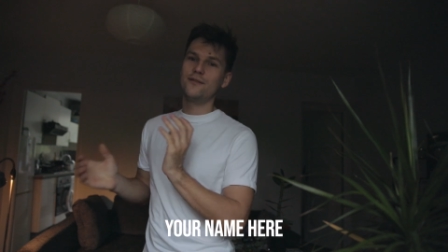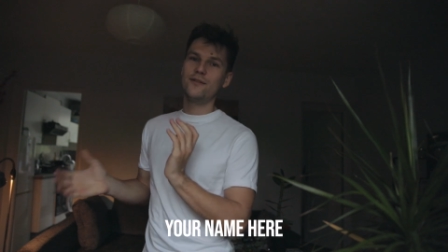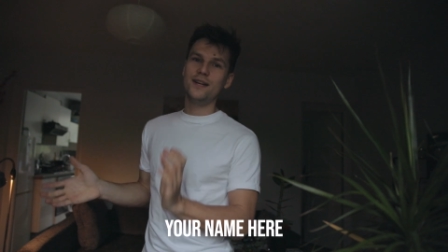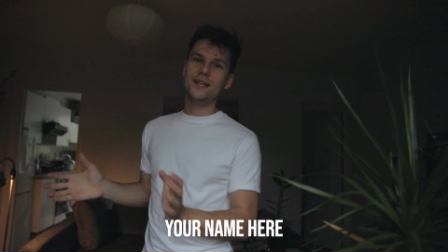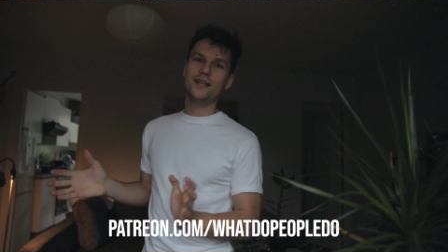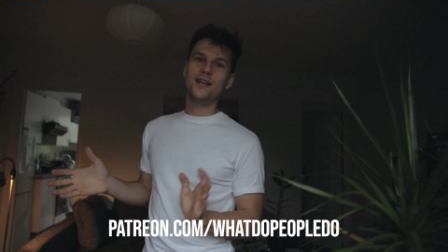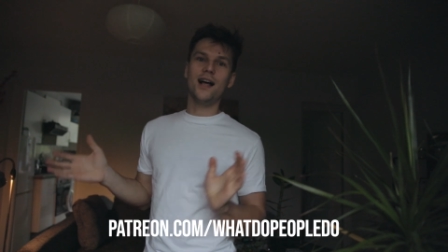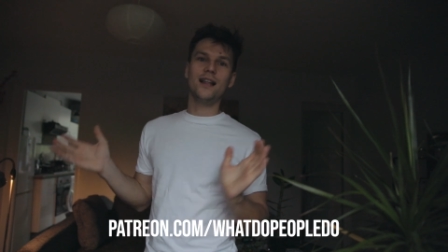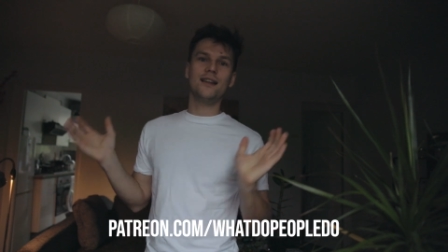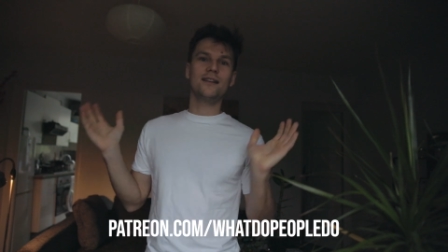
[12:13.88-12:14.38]

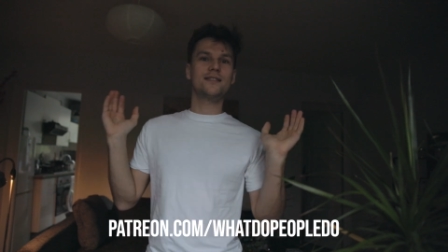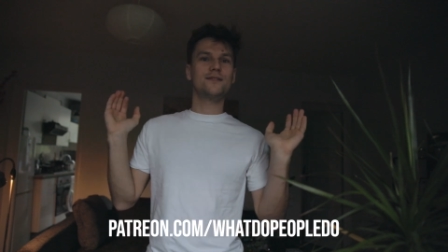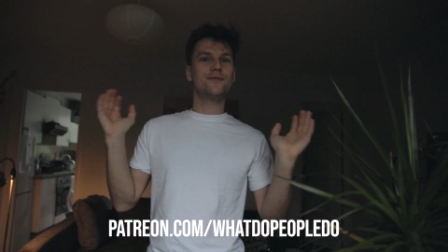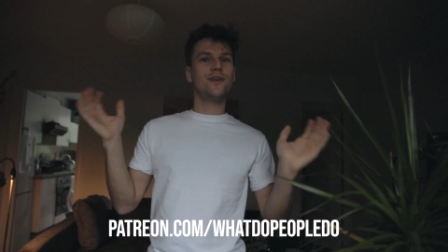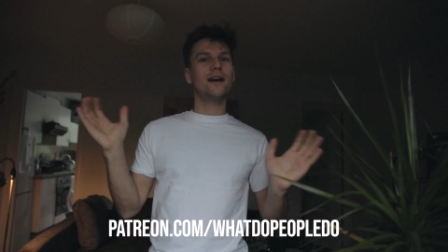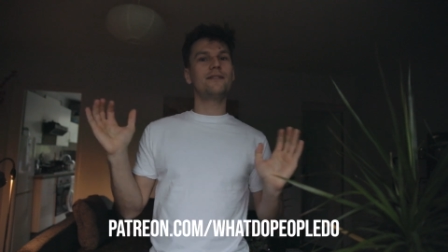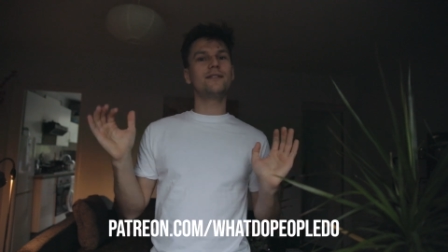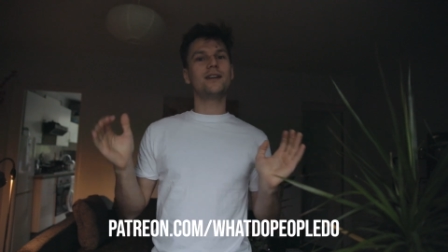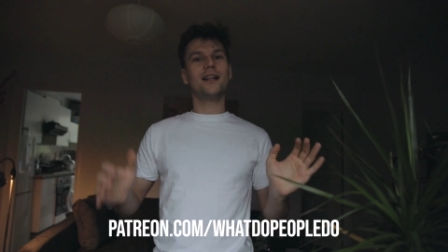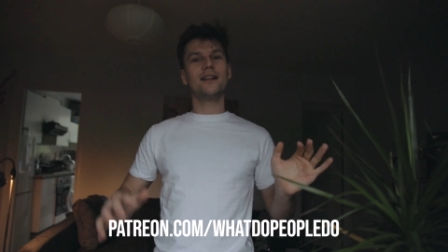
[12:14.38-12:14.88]
$3,
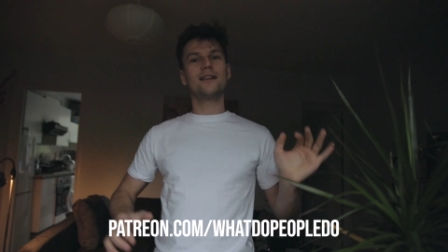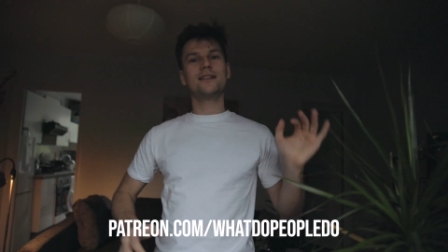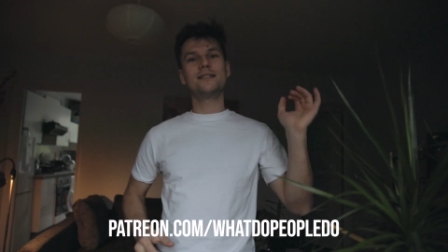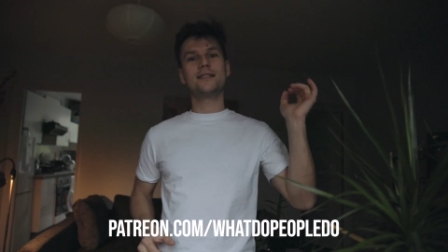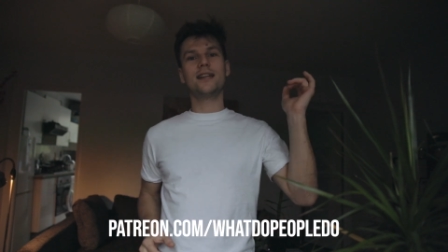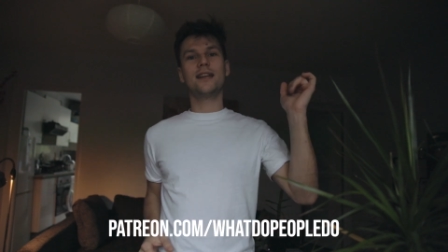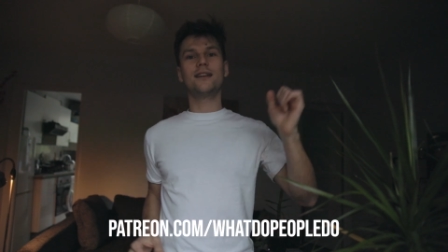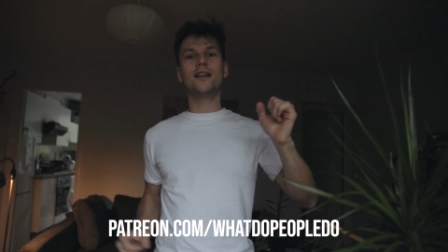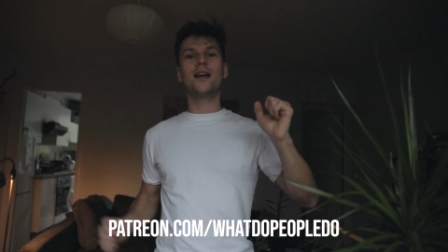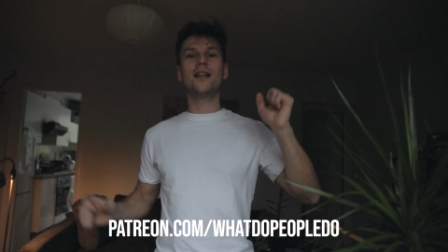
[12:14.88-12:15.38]
$5,
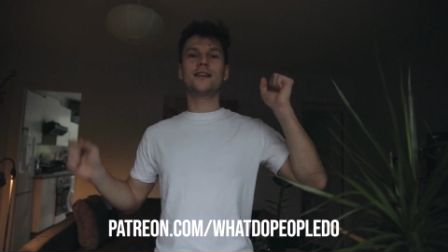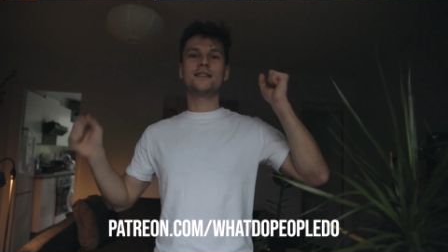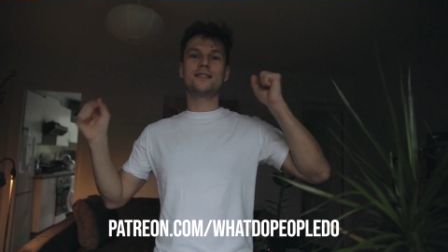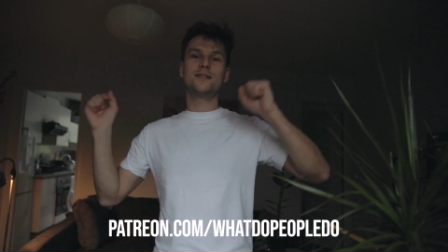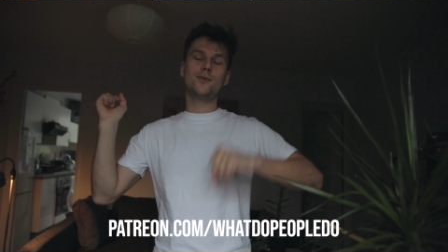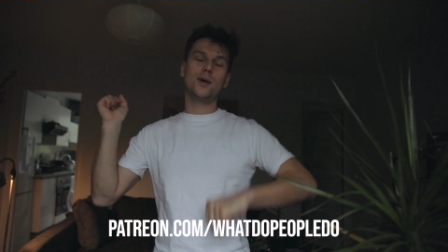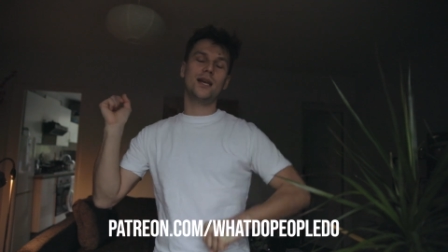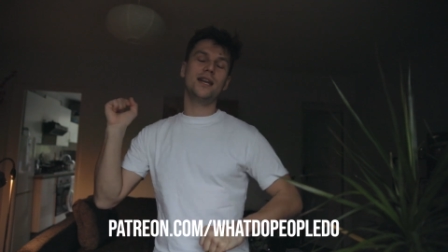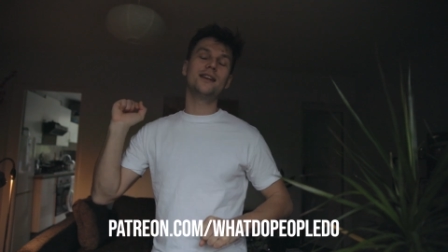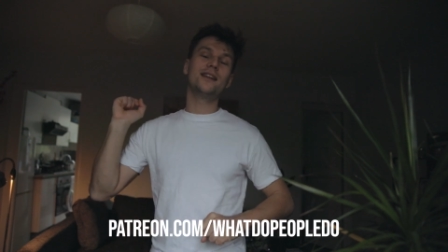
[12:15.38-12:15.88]
$10,
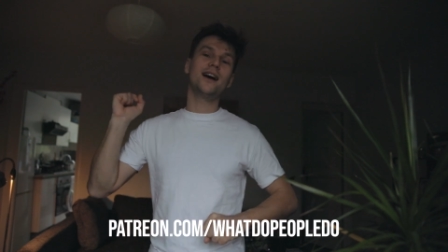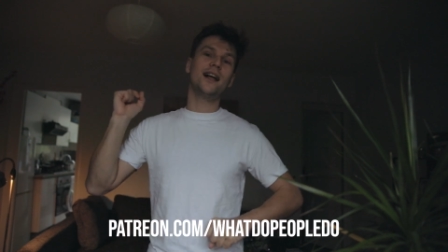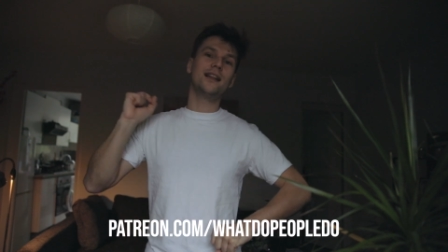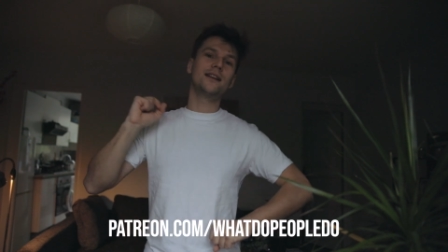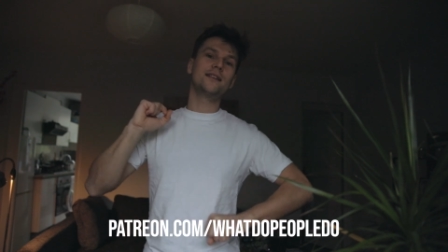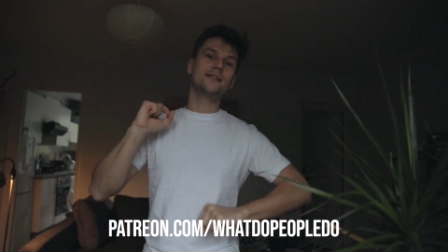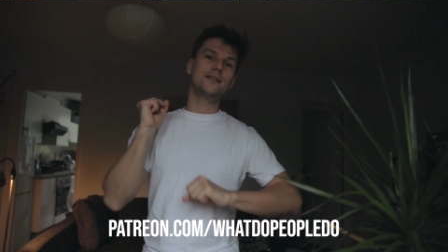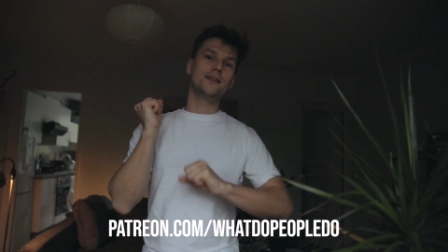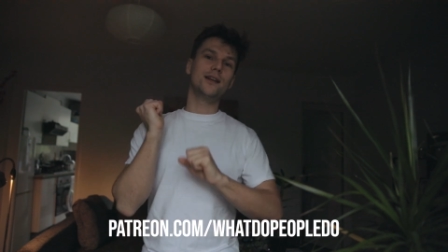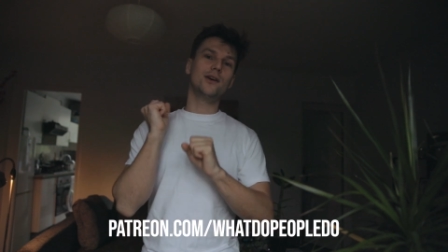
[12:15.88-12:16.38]

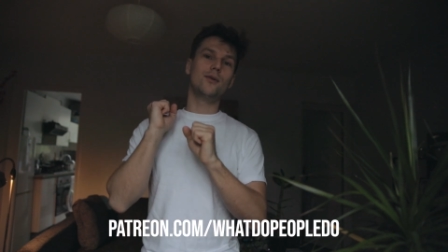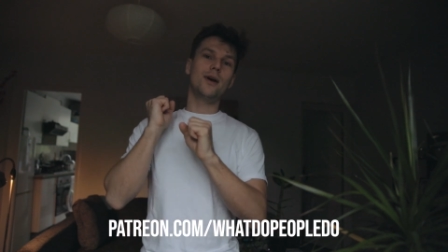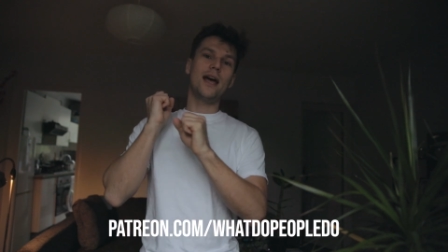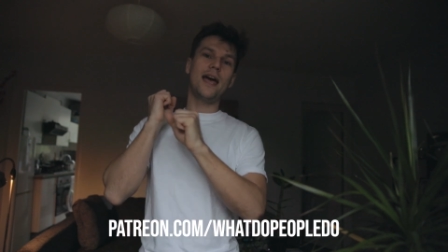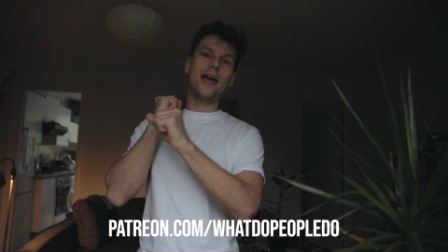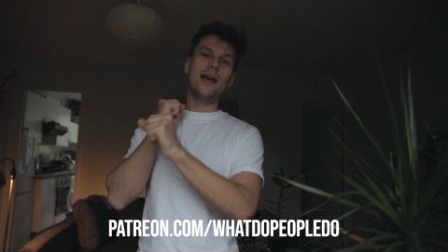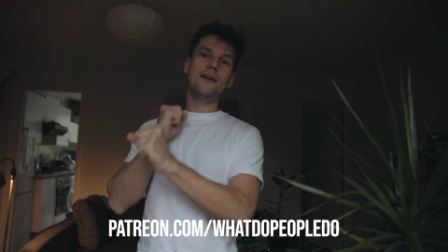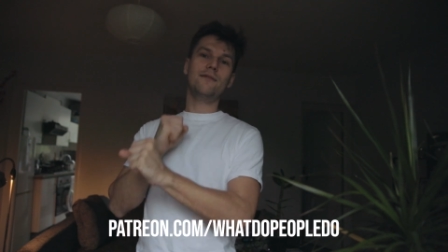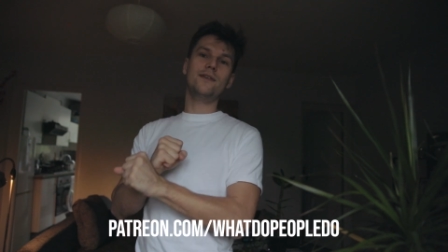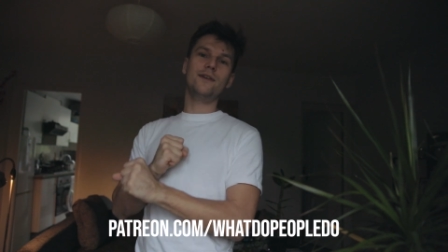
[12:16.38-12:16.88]
$20, you know,
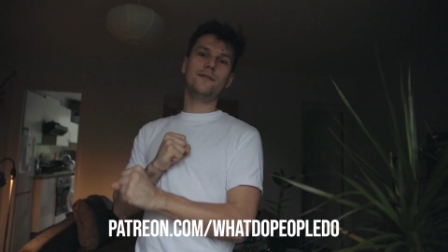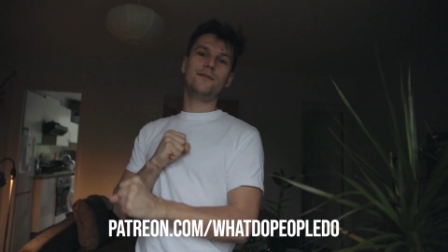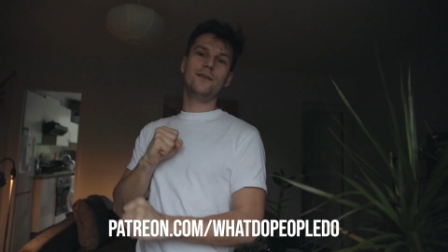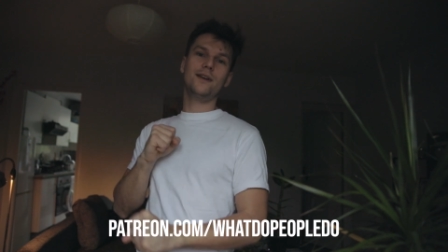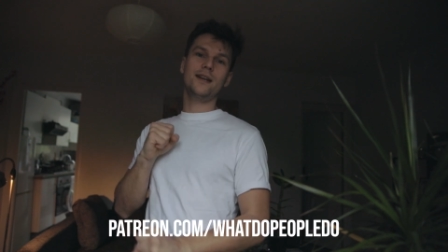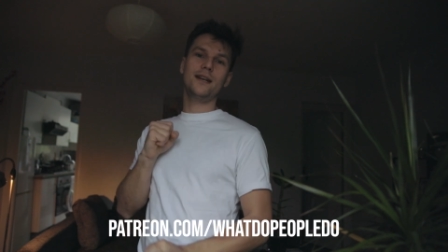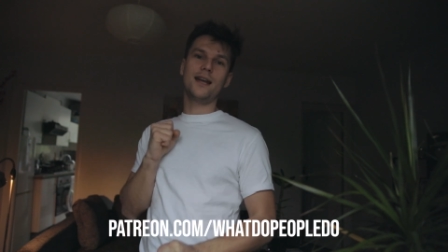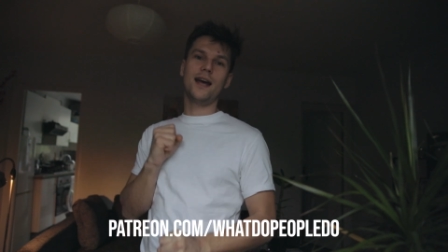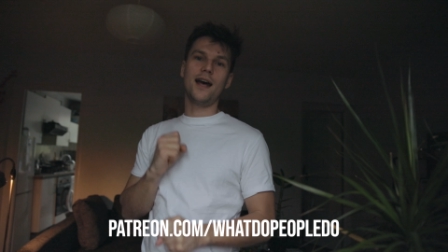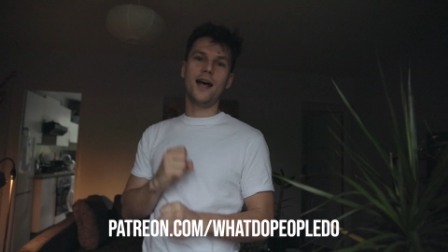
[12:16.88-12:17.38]

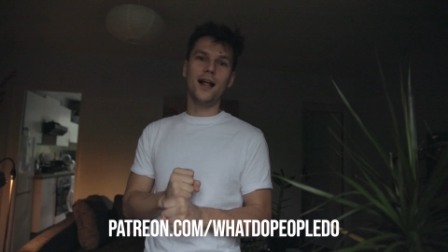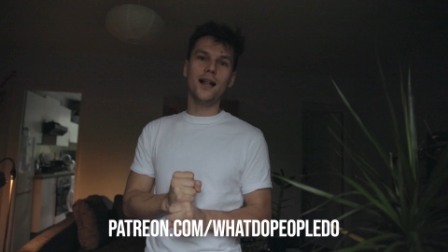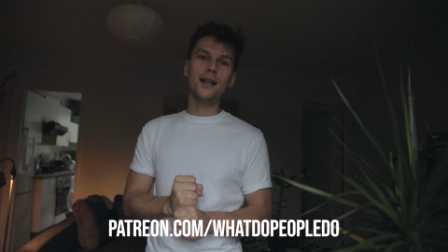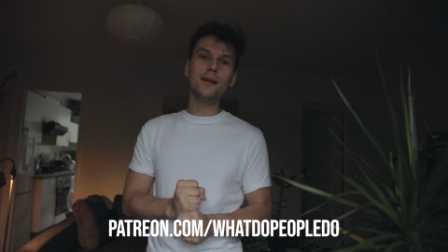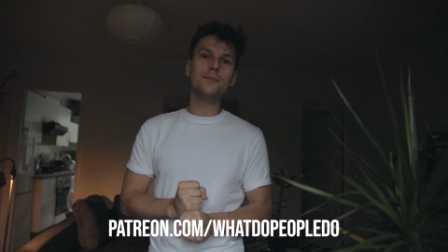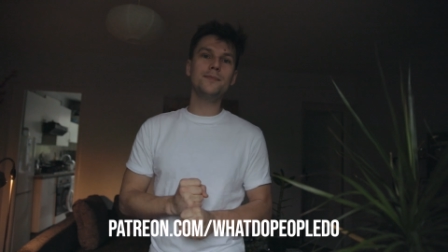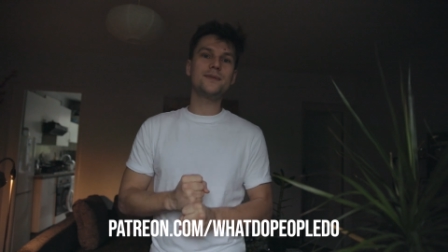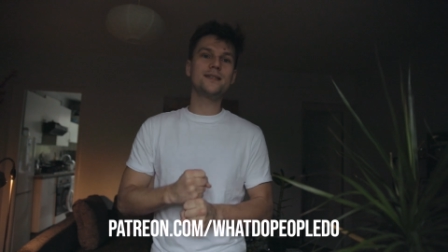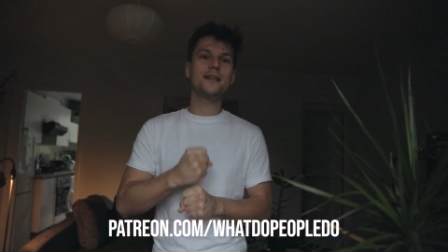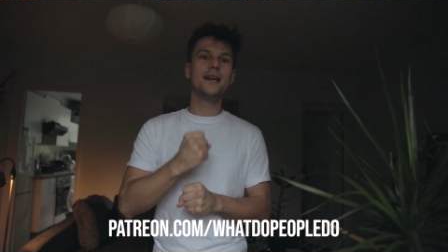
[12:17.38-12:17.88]
everything
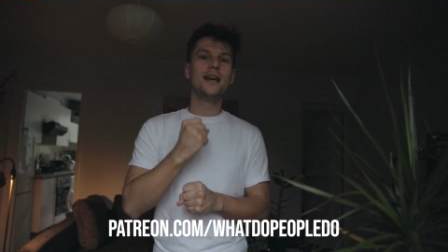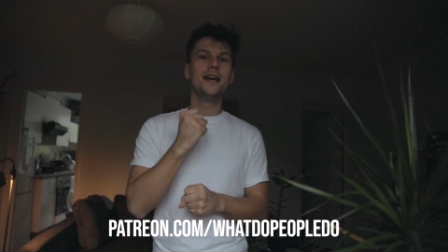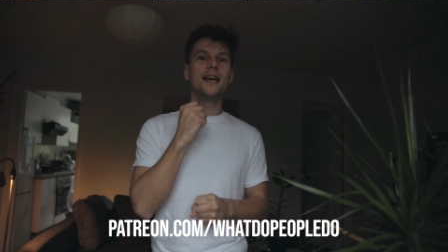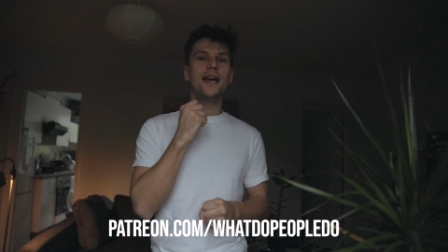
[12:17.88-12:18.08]
helps.